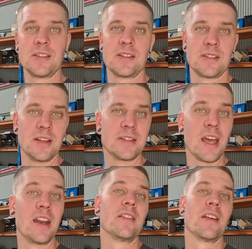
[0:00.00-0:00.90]
it's
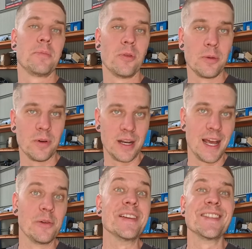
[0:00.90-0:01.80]
getting to that point where
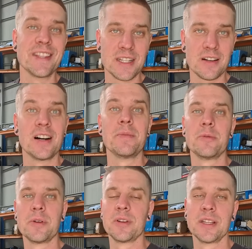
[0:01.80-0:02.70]
now is the time, and
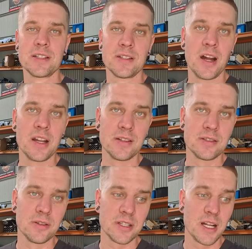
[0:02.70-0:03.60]
we're really excited to
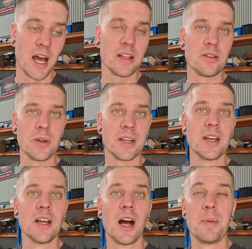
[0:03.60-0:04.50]
sort of start doing
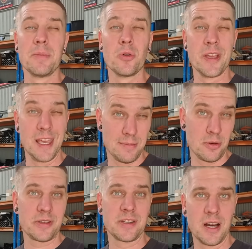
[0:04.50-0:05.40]
a bit more
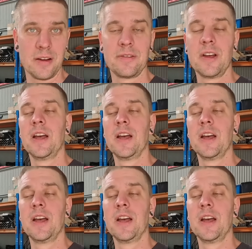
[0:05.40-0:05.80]
gearbox stuff